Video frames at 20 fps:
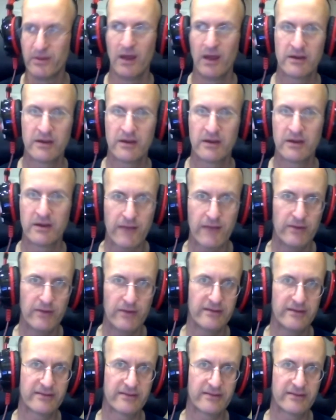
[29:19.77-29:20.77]
concrete
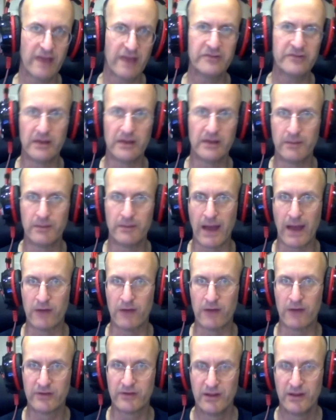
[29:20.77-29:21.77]
discussion
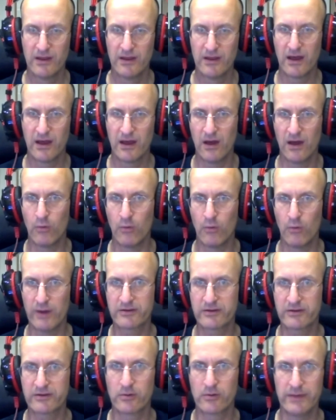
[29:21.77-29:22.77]
about what
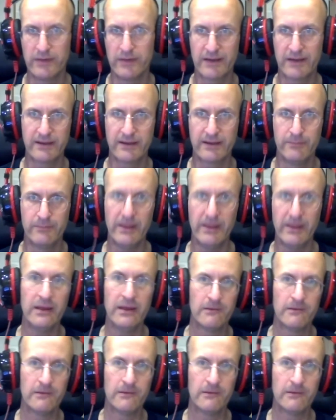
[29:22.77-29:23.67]
Korea can be.